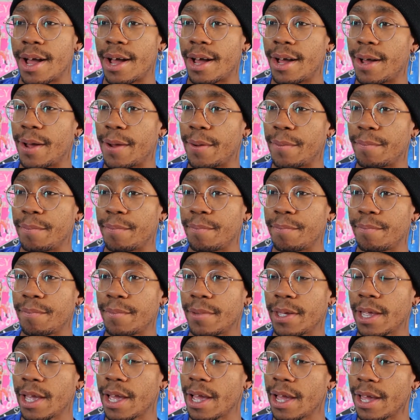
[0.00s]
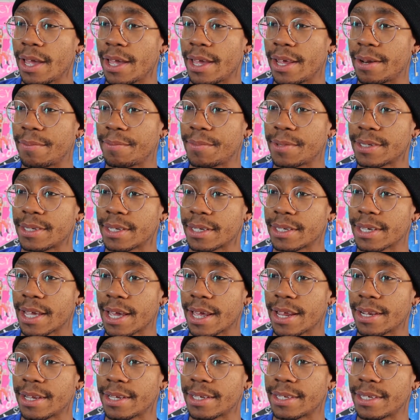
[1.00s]
Um, yeah, and I'm just
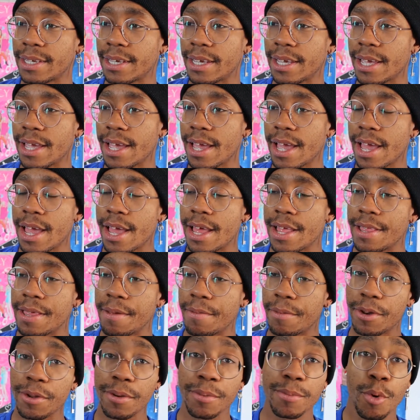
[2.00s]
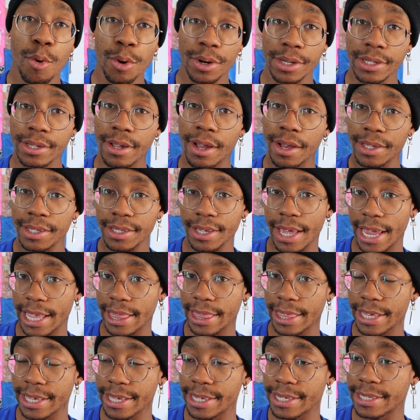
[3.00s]
excited to see them do more songs like
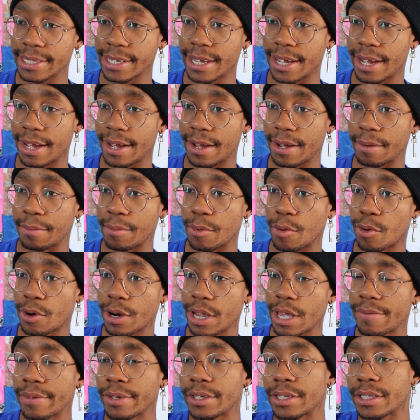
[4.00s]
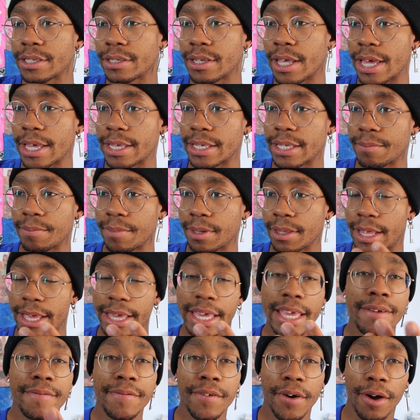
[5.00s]
this, um, or even just like something
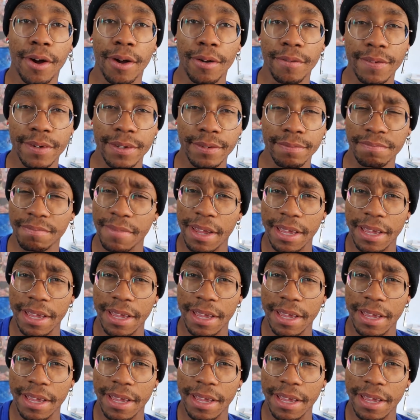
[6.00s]
like Evolved,